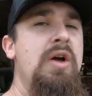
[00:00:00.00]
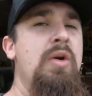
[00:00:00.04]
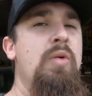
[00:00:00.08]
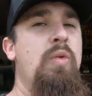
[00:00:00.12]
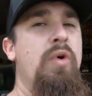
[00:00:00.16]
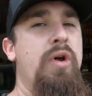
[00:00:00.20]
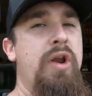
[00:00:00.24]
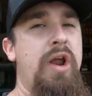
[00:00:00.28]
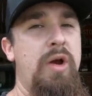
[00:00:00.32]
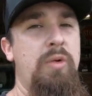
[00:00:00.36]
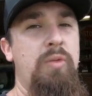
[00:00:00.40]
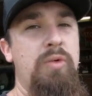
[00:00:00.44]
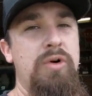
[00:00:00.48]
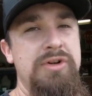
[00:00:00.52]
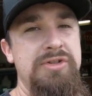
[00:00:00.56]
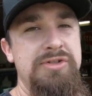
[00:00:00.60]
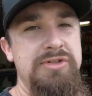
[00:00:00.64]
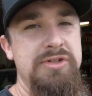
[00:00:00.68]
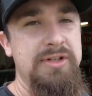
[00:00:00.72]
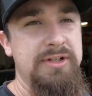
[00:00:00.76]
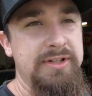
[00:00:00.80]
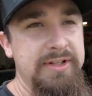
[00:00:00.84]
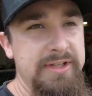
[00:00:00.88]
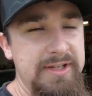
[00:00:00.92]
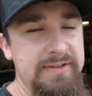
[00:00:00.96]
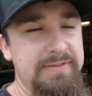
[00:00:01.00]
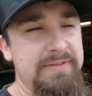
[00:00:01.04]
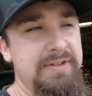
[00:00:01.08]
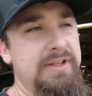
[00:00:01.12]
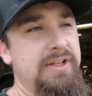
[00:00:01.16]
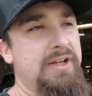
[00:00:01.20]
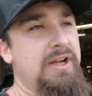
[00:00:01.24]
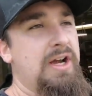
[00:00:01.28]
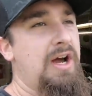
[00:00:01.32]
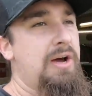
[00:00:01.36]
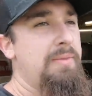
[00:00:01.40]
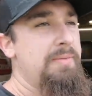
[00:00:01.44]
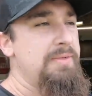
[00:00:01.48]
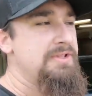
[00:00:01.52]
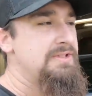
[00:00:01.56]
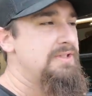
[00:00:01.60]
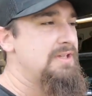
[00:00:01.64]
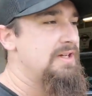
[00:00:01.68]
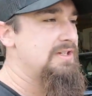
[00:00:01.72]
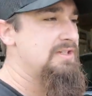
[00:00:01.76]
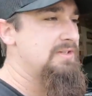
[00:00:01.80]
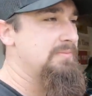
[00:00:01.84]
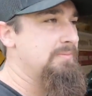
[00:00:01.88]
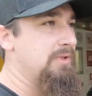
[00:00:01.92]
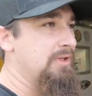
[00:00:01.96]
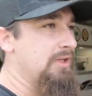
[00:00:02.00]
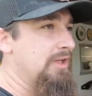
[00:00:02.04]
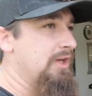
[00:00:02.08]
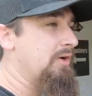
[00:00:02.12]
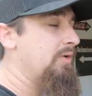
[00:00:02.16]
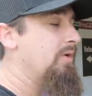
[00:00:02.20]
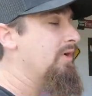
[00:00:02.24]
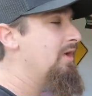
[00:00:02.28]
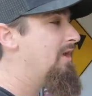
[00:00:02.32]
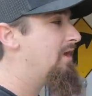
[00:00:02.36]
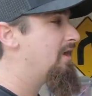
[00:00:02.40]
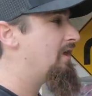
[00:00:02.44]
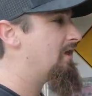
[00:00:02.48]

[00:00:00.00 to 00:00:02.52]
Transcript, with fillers: What I want you to leave in the comment section below